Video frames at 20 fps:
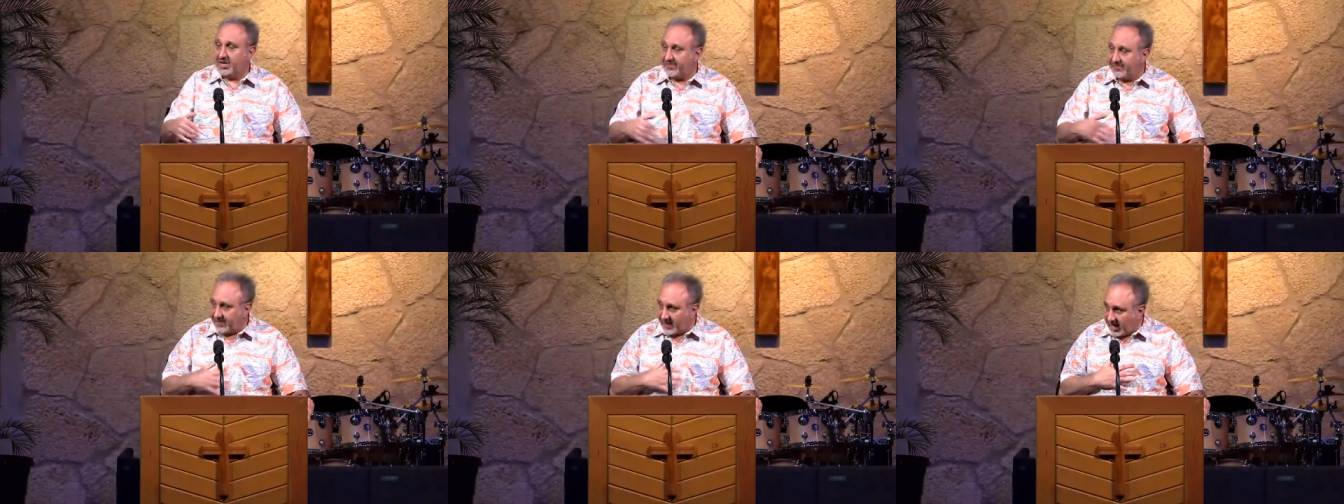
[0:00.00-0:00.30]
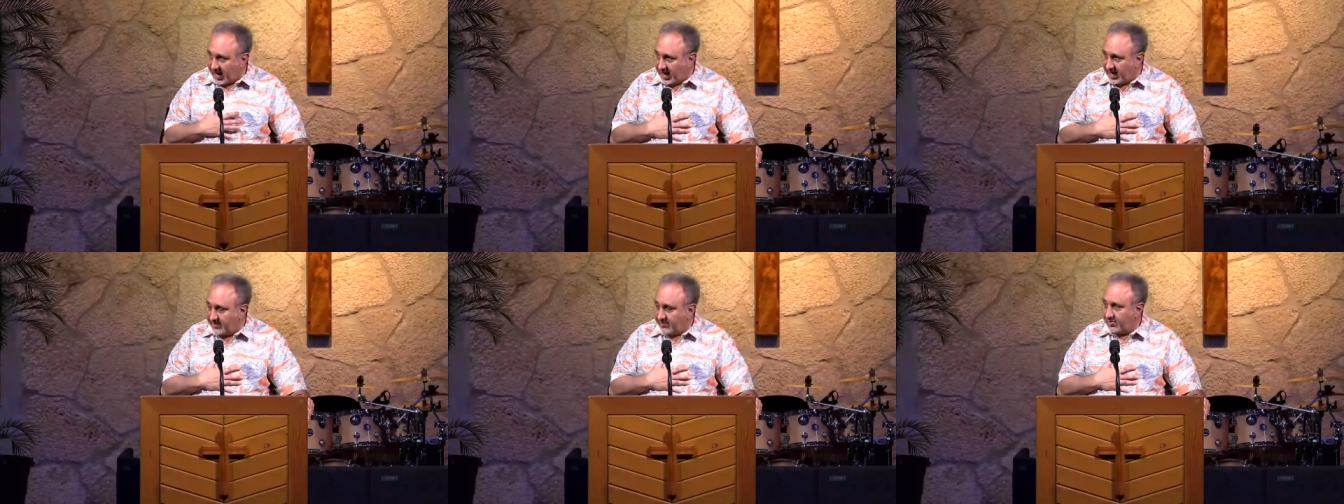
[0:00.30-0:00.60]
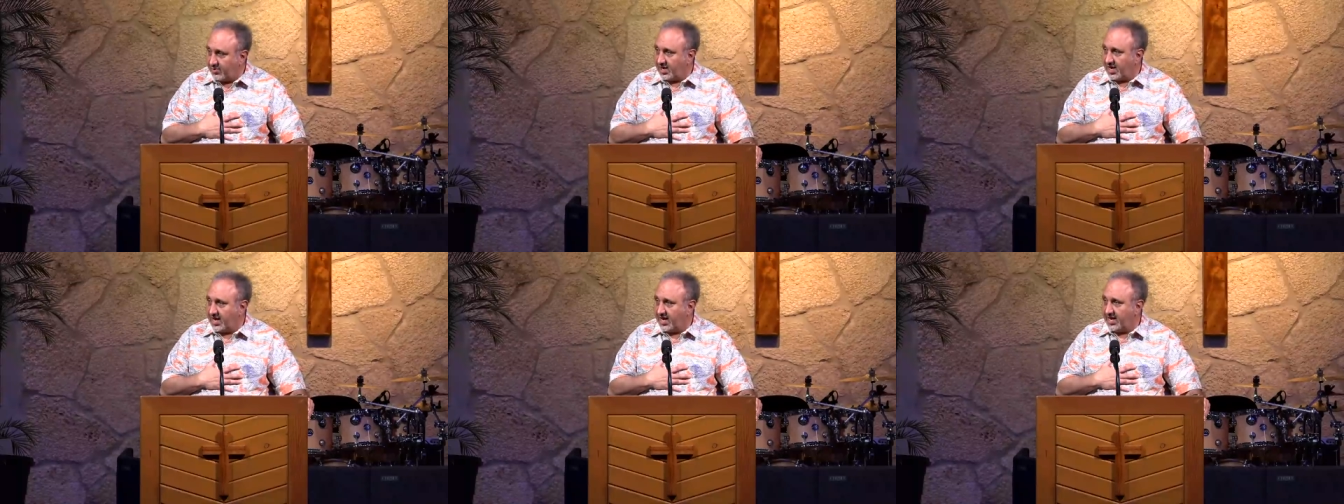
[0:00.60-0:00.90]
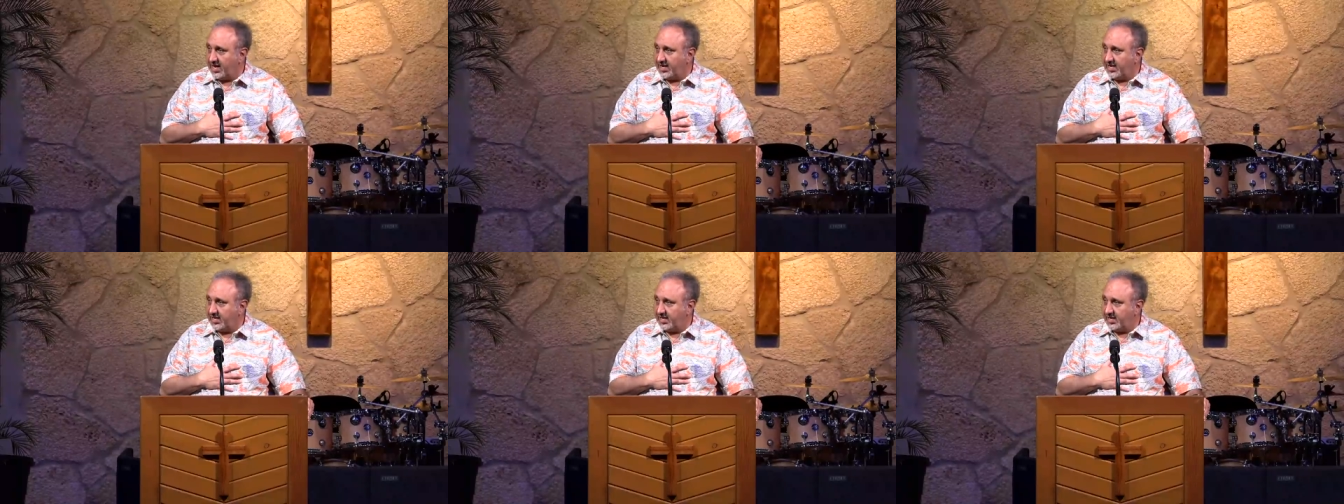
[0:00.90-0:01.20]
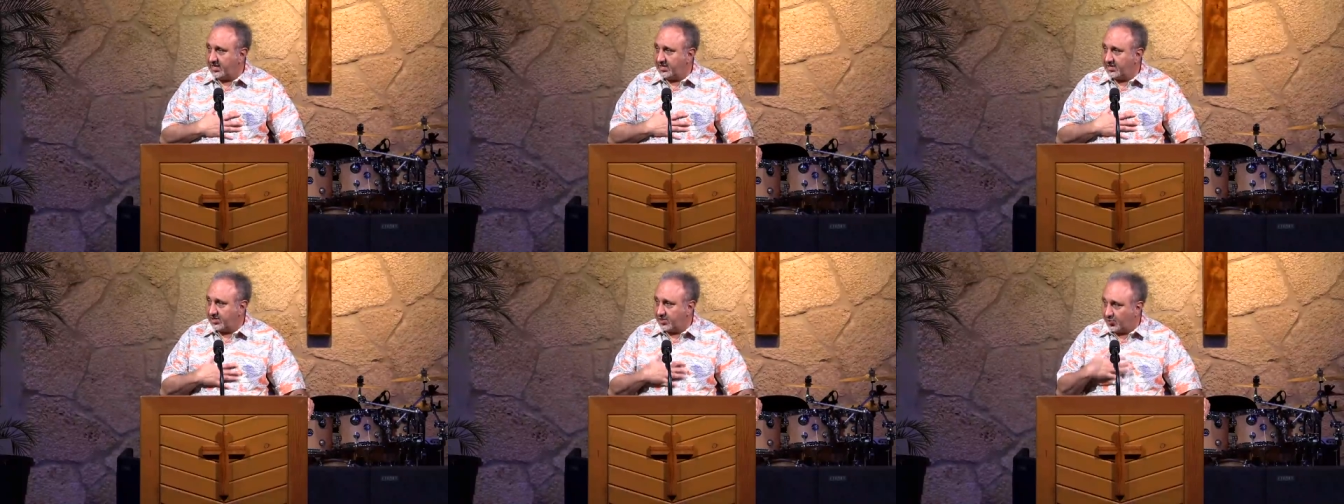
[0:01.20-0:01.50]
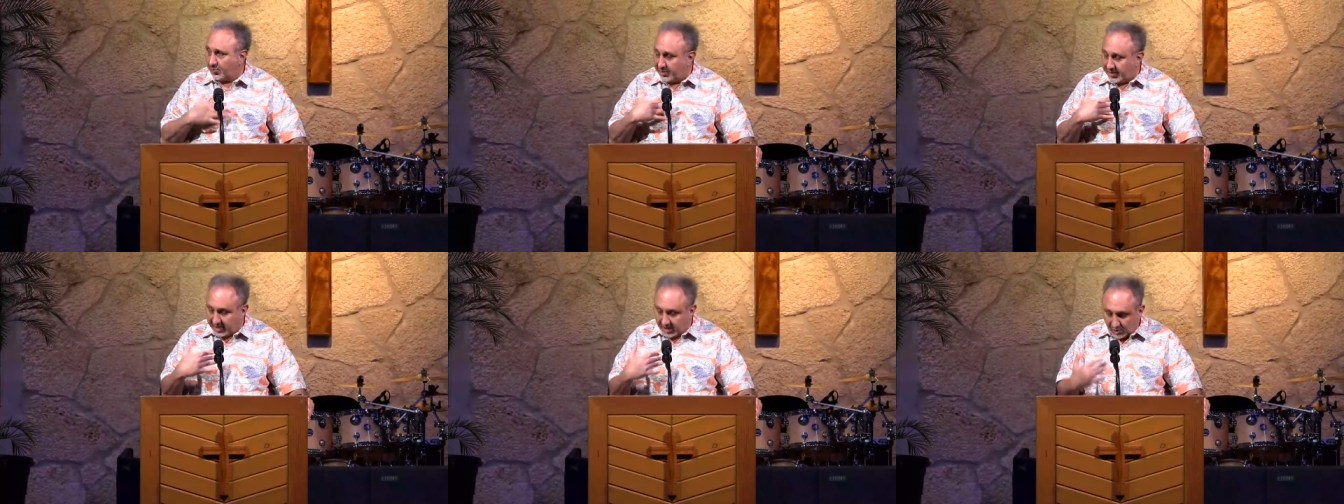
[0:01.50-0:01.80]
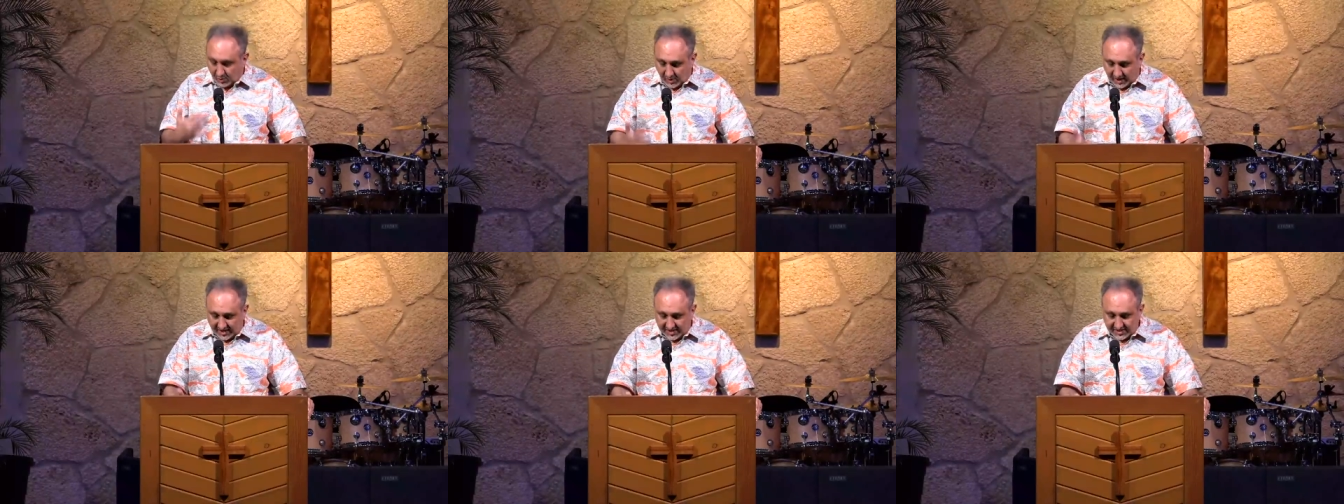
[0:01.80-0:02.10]
But if I'm right, the
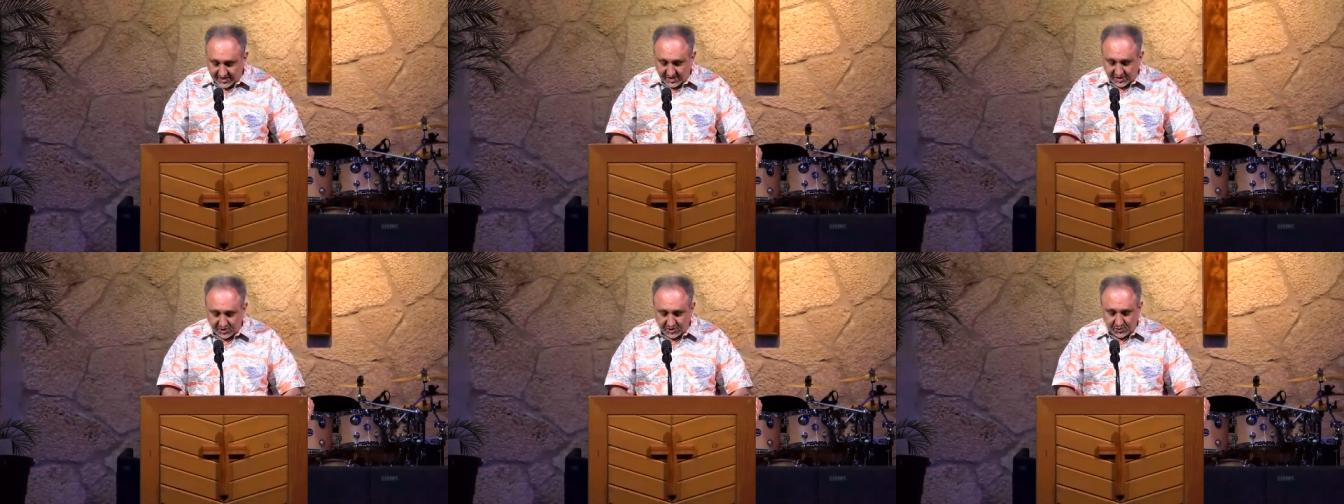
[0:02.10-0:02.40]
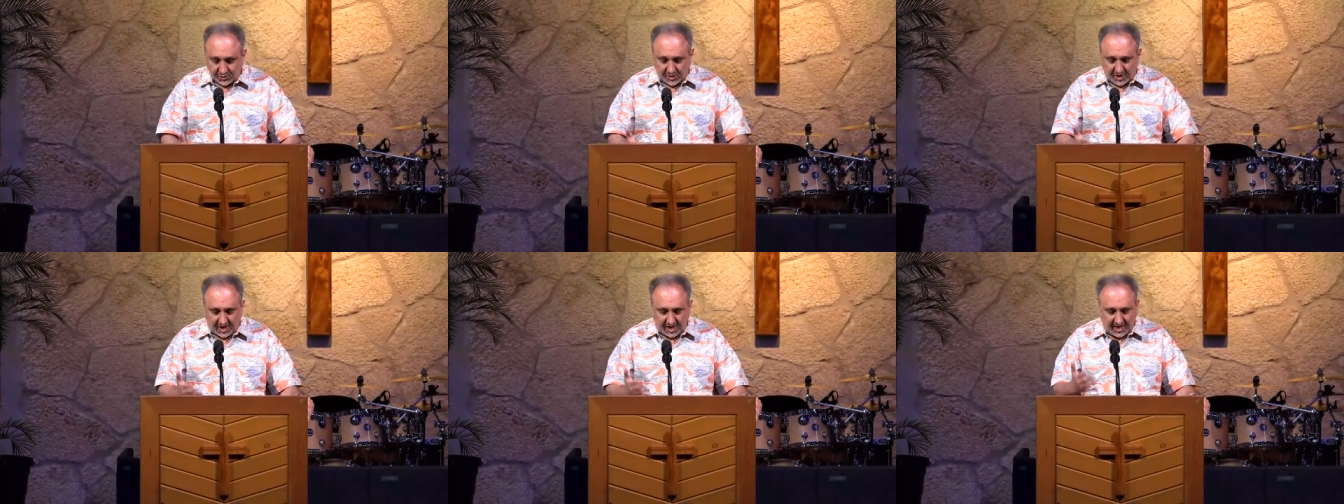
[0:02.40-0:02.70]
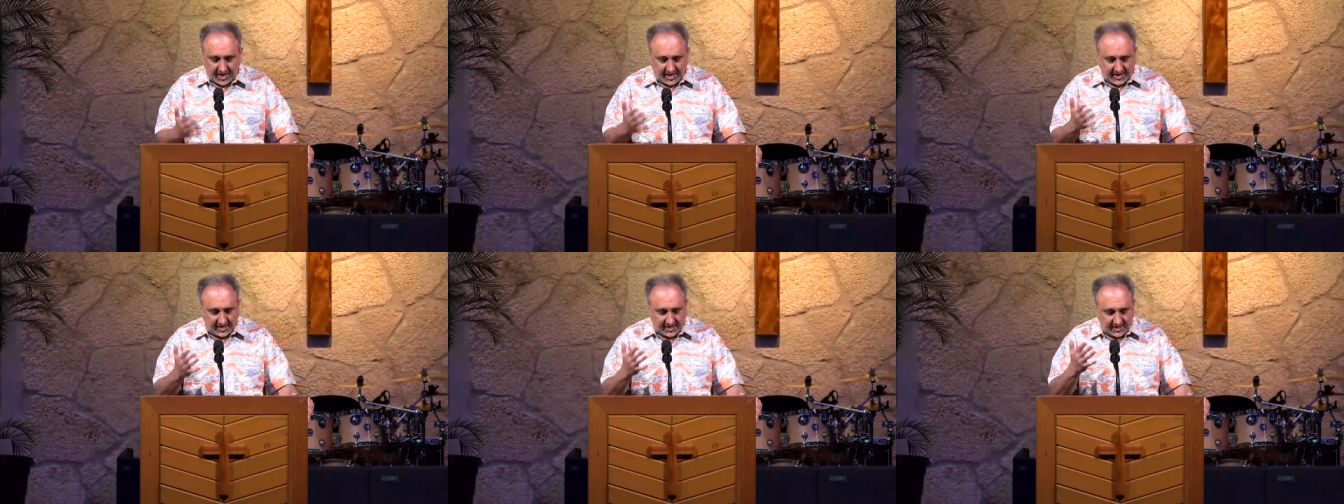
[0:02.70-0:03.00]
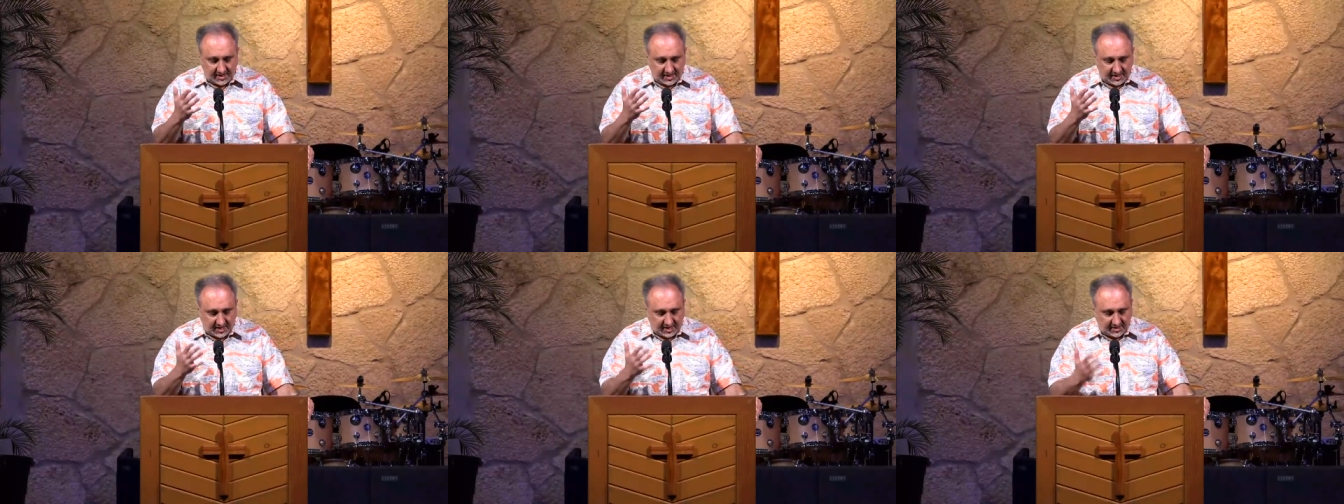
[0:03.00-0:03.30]
request is right,